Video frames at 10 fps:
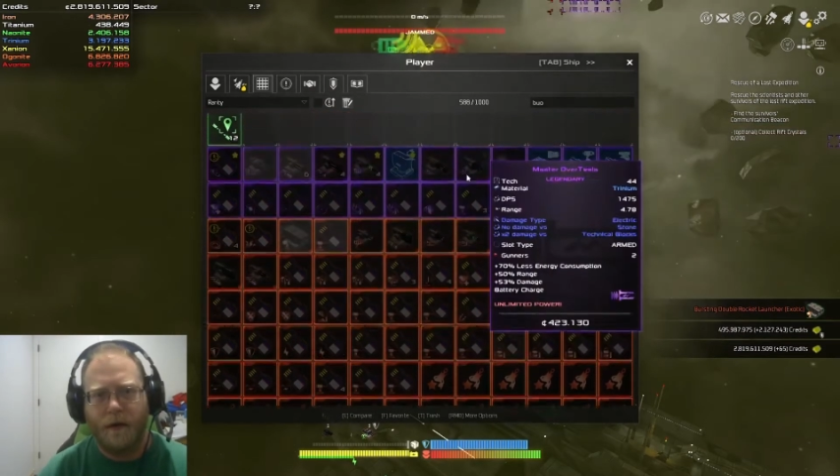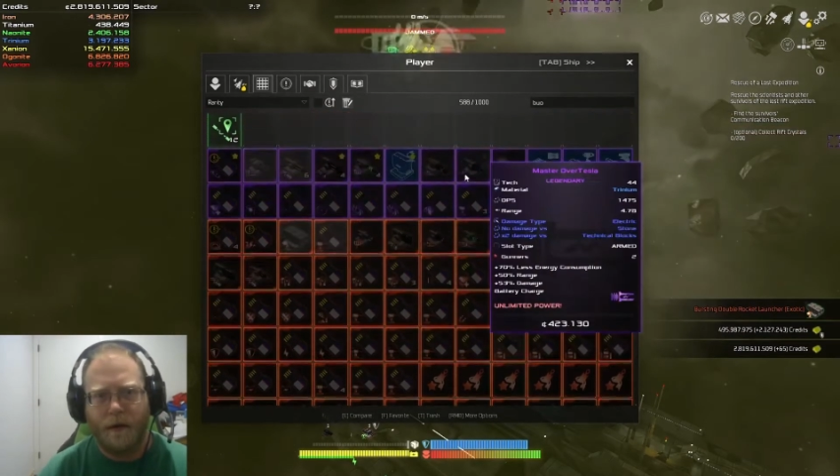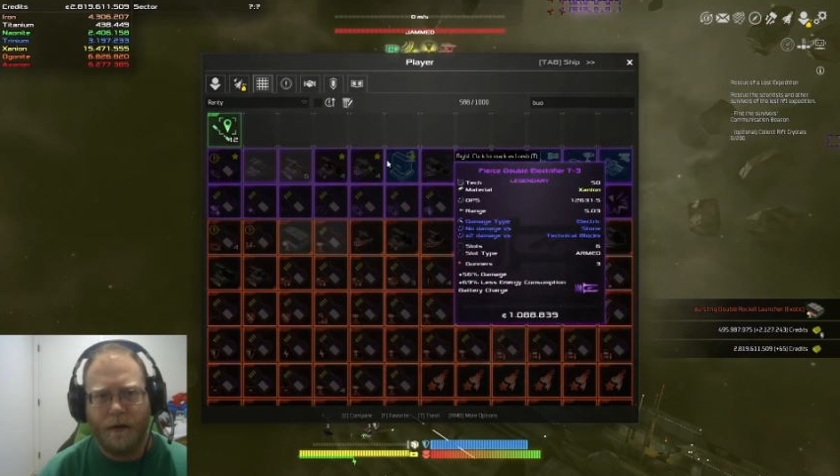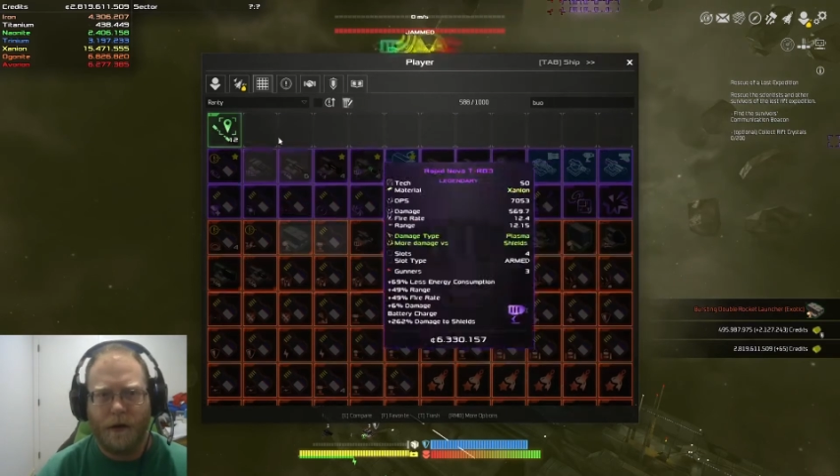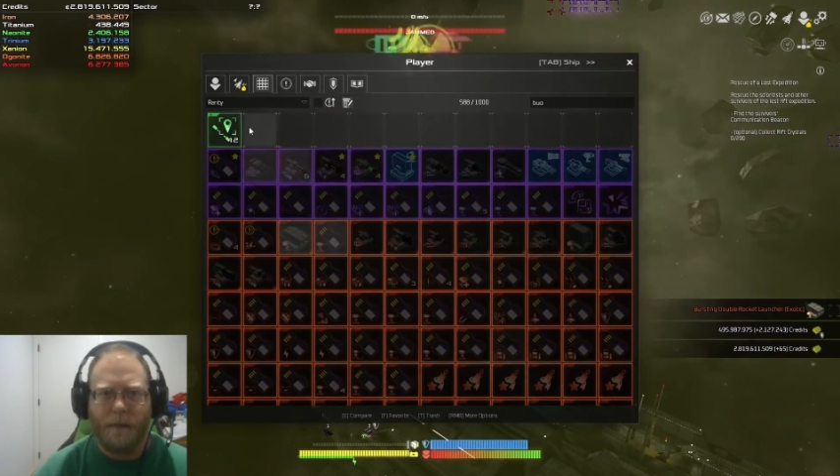
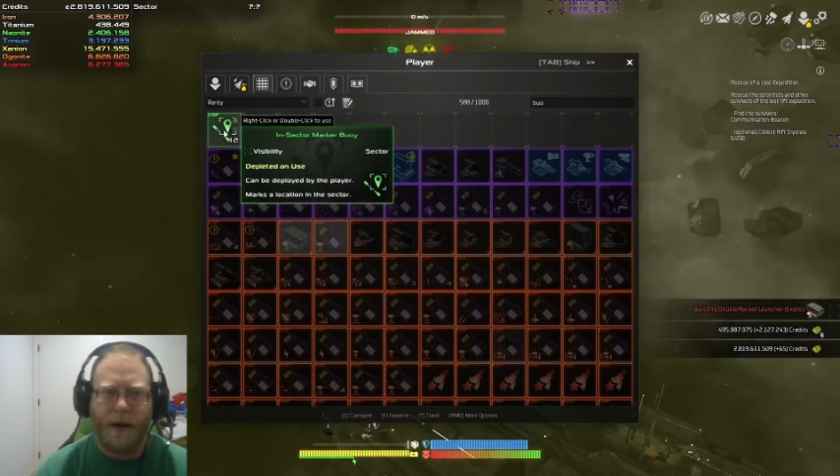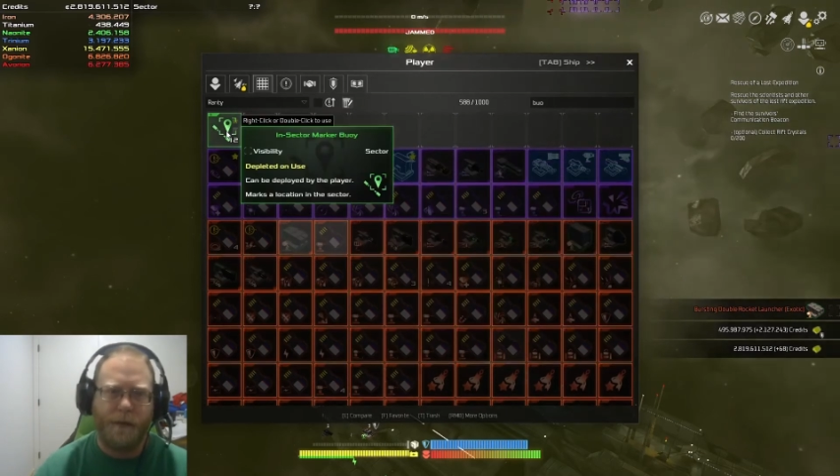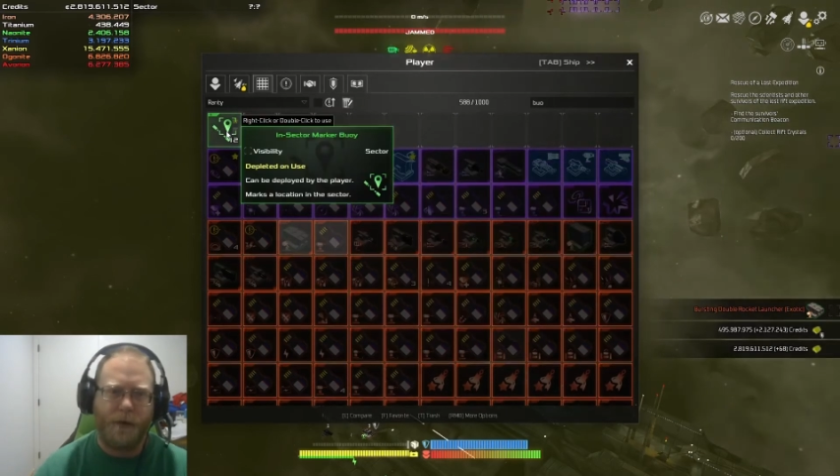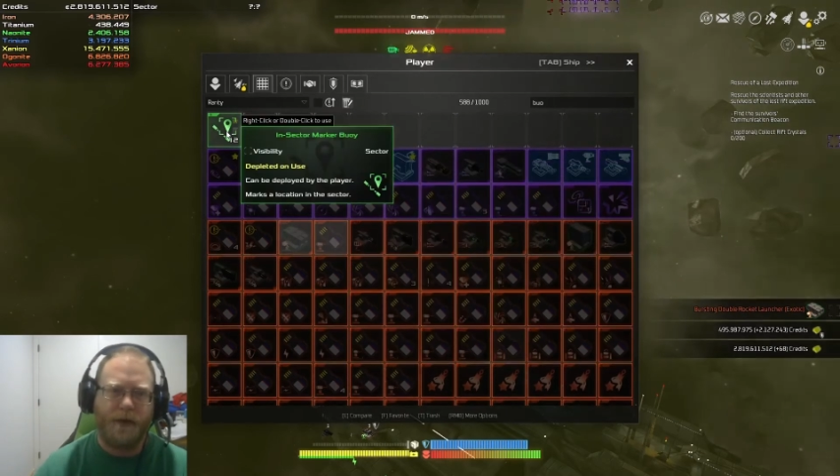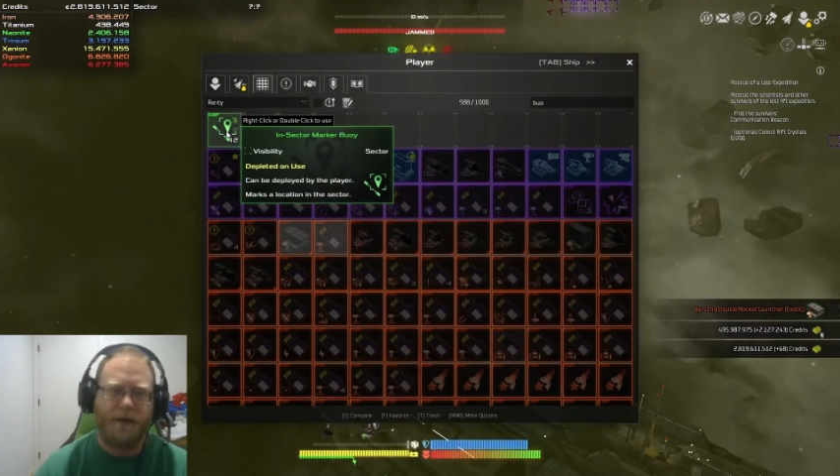You can buy
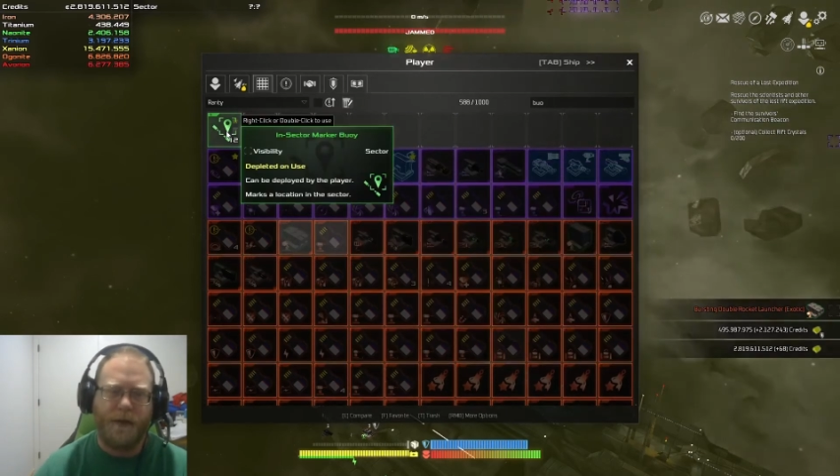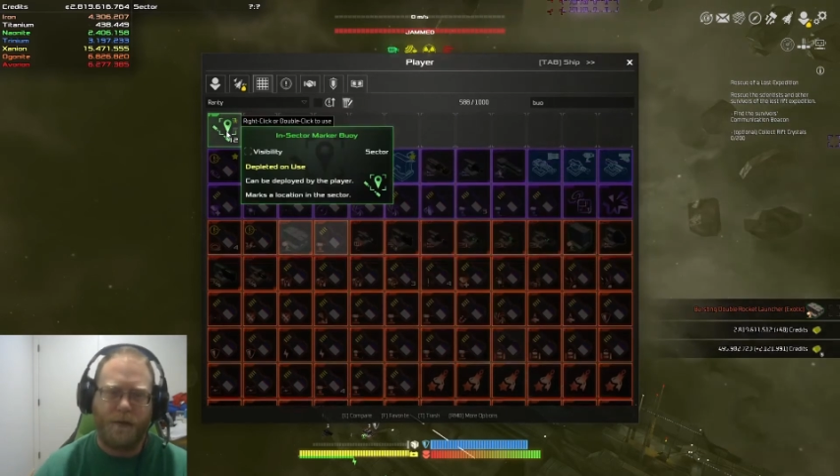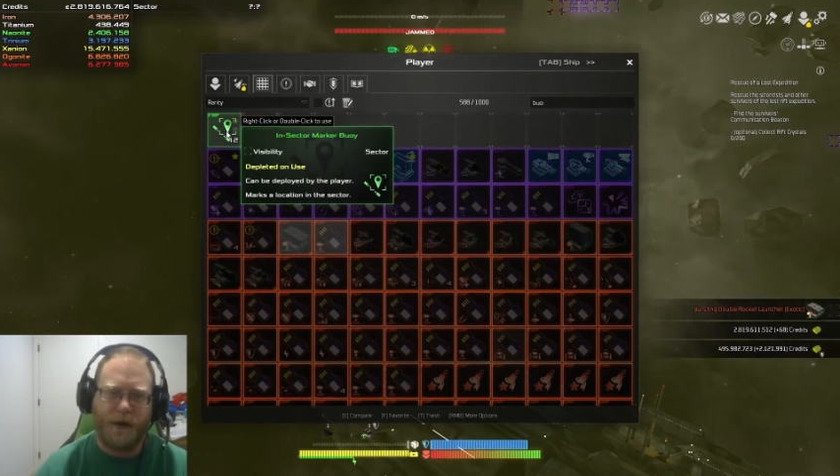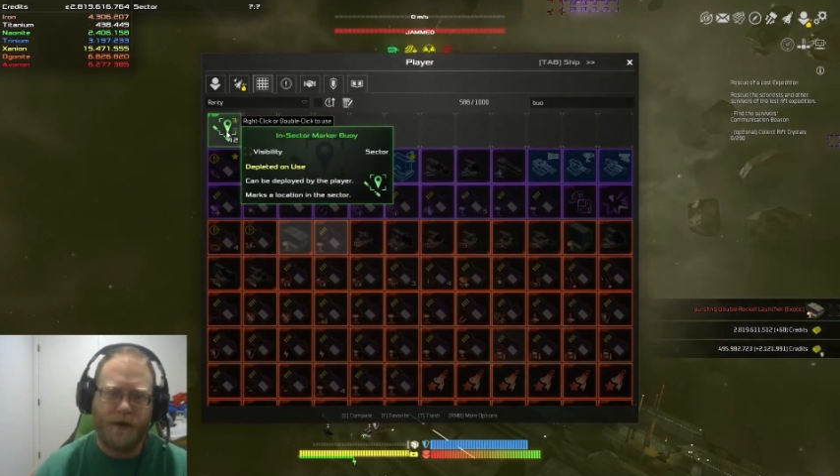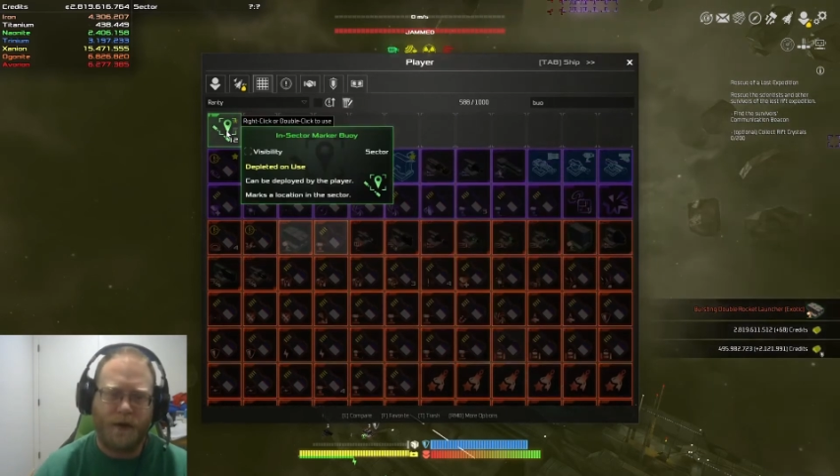buoys from the
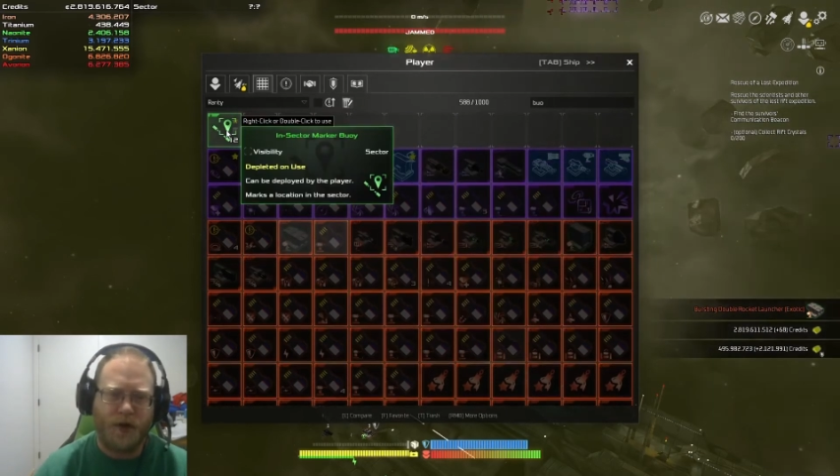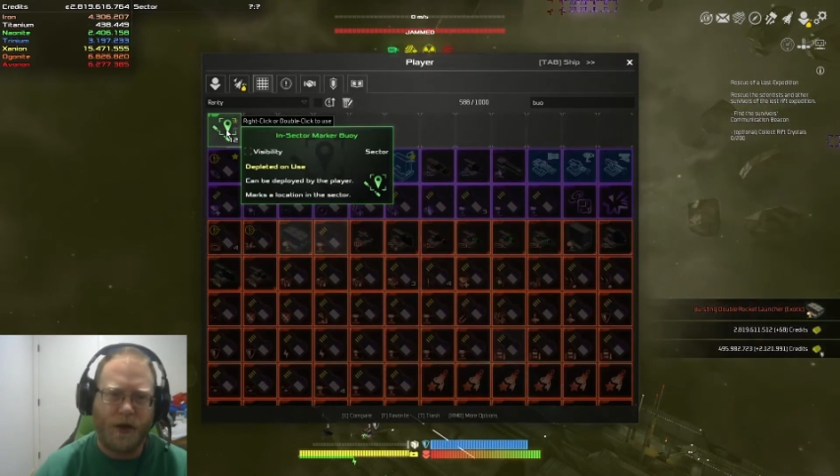research